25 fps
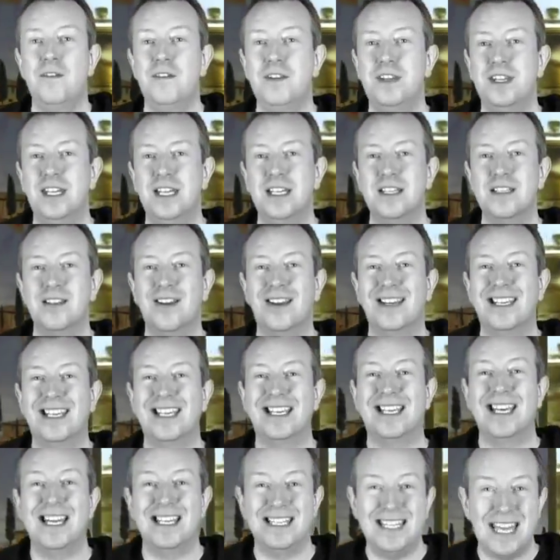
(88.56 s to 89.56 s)
for things
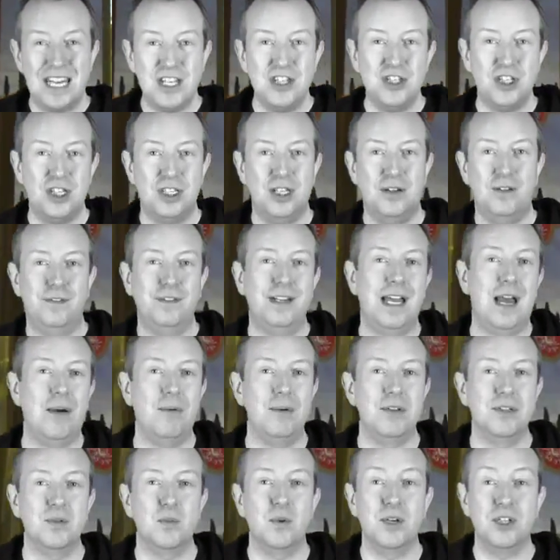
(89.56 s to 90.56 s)
like calendula
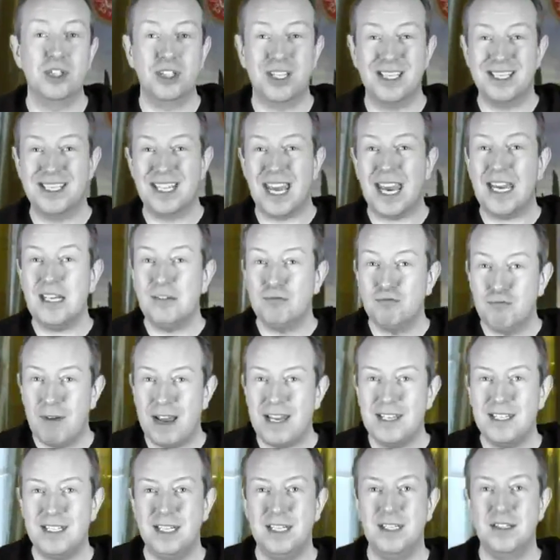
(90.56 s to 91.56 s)
flowers, which contain
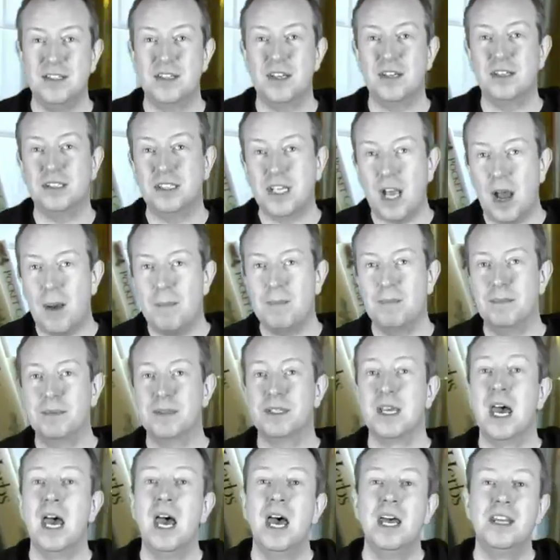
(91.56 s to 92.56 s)
resins and
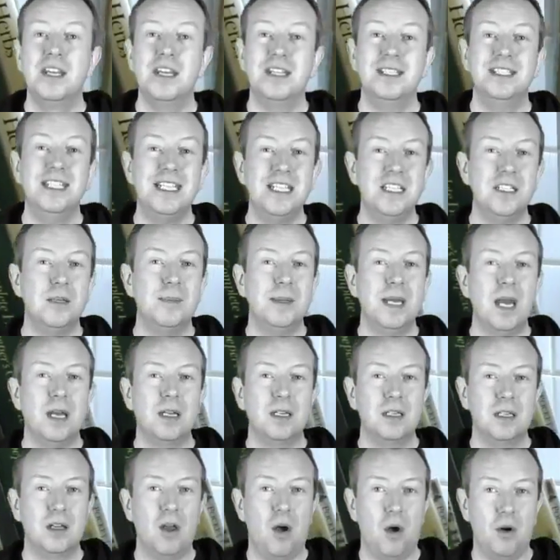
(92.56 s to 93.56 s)
gums that need to be
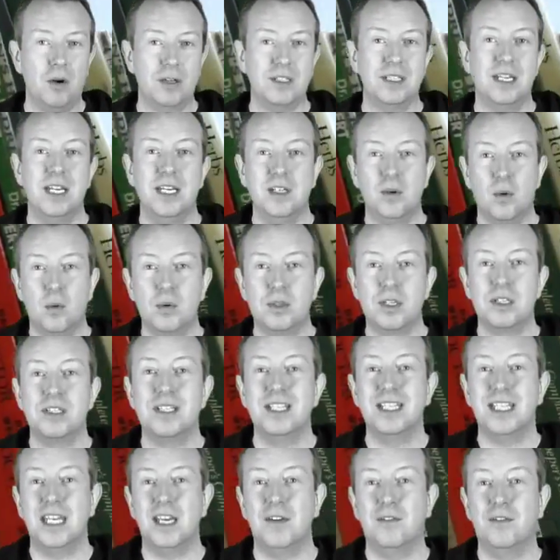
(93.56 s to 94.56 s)
unlocked in order
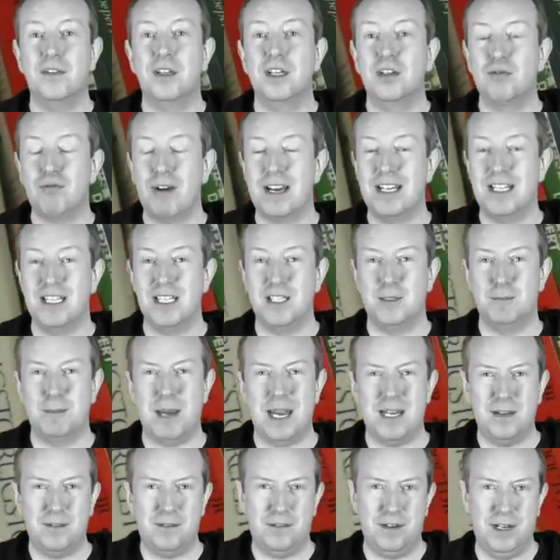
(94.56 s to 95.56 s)
to give the greatest
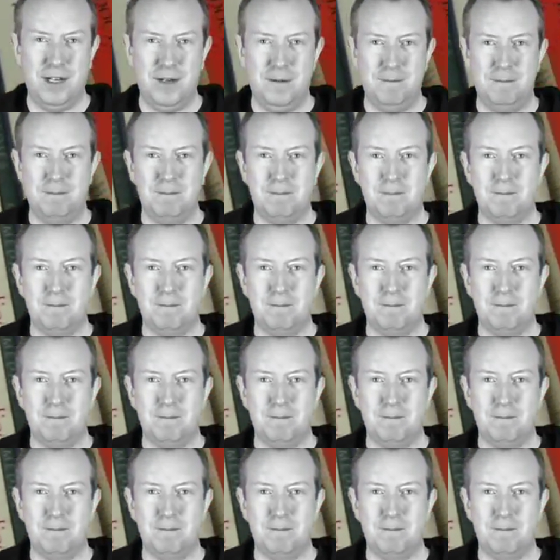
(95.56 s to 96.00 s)
benefit.